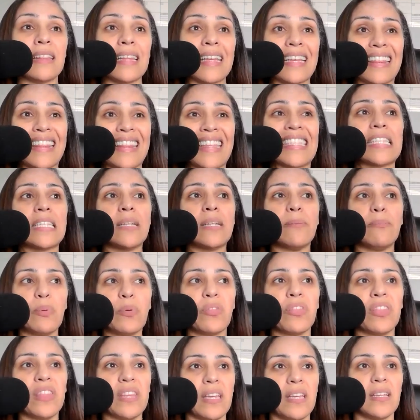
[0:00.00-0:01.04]
like the
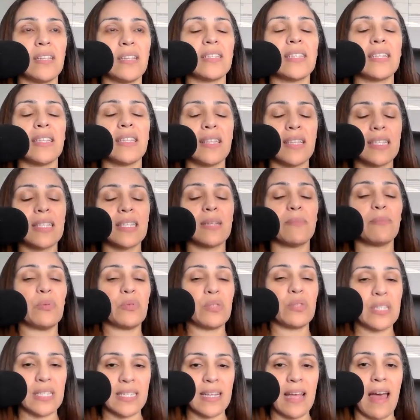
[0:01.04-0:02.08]
simple things and the
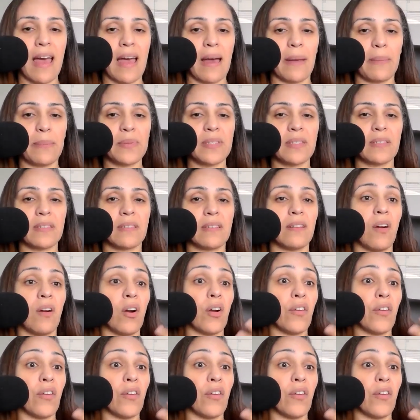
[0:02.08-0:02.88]
simple steps